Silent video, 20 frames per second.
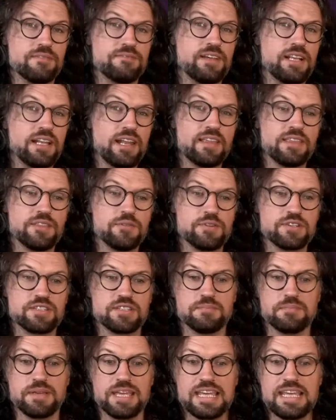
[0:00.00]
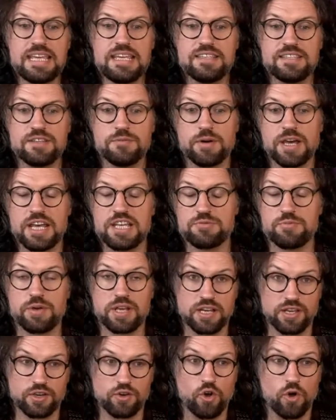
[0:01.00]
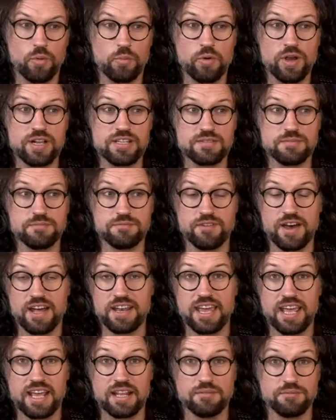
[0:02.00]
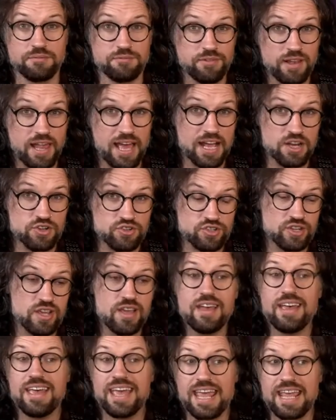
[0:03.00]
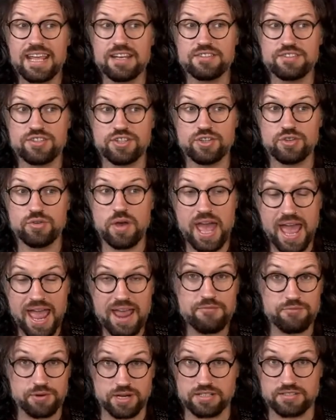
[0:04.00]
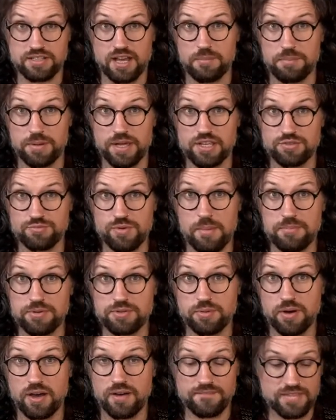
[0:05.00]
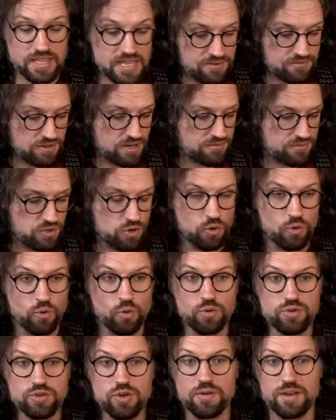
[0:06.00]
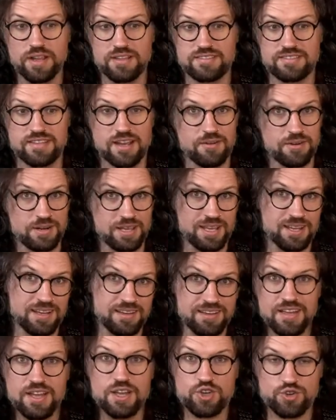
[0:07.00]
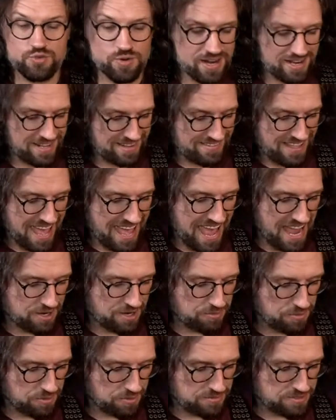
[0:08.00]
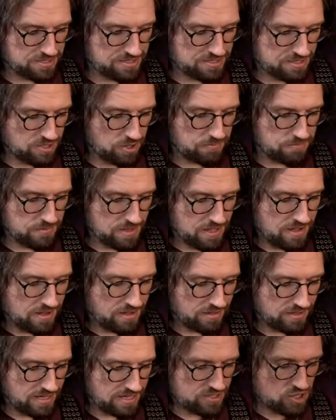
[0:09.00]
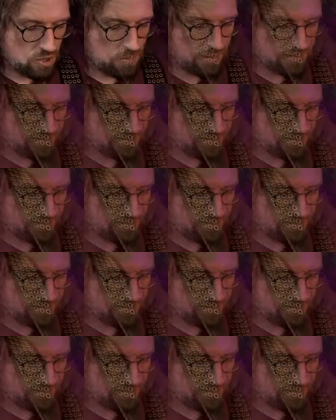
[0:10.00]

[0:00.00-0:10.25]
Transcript: I feel like there are some easy ways we can incorporate some Van Halen flash into every guitar player's repertoire, even if you're not necessarily a shredder, air quotes. So let's go